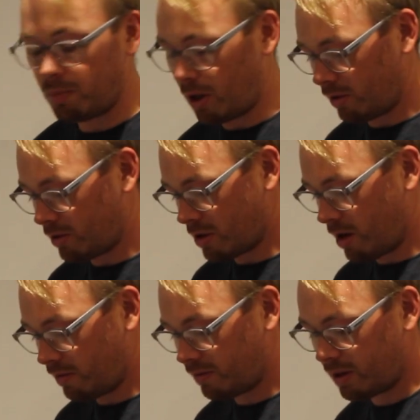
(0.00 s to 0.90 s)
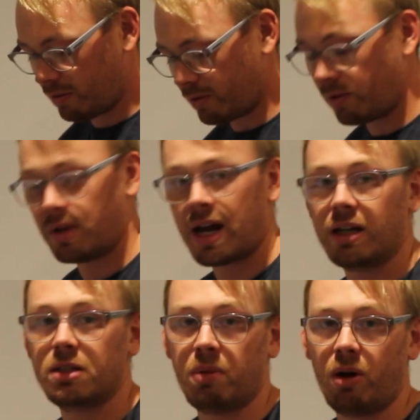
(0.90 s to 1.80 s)
a bottle sort of thing for a
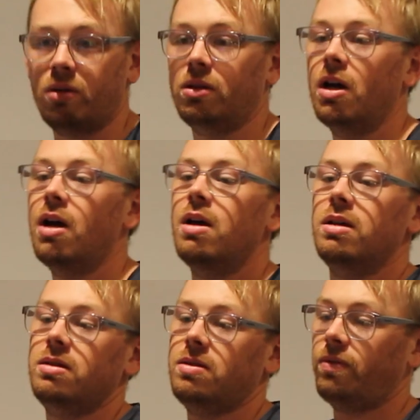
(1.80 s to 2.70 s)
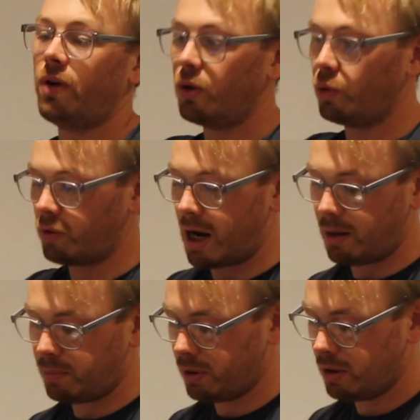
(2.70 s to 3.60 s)
nice bottle, foil
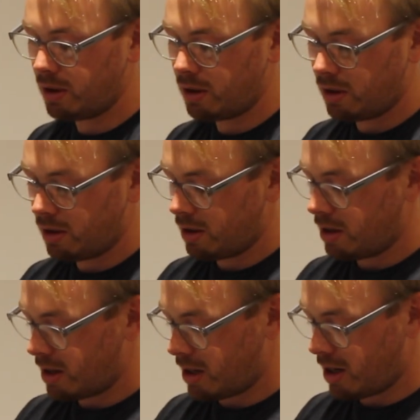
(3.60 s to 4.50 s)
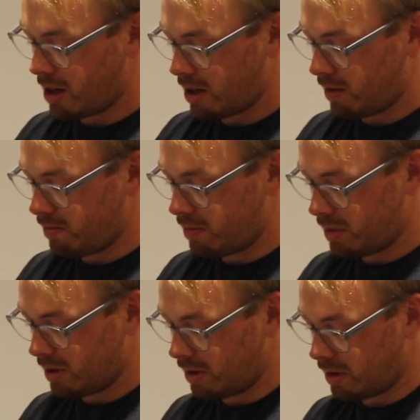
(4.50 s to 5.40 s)
wrap. I
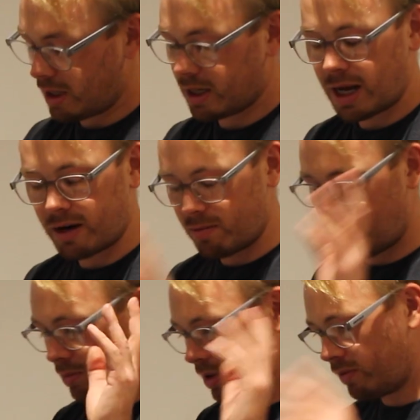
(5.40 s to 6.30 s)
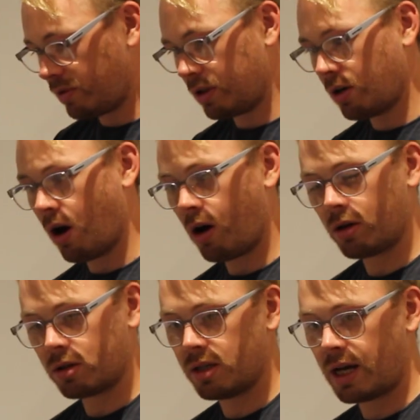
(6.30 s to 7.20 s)
can't remember if they're
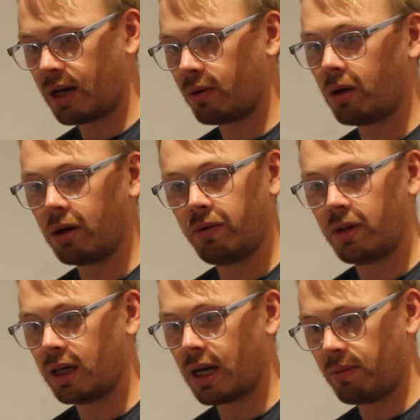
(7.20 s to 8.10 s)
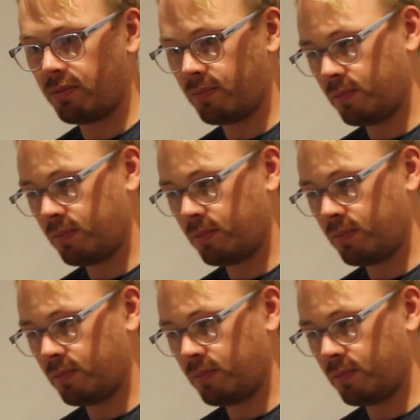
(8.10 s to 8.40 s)
corks now or if you get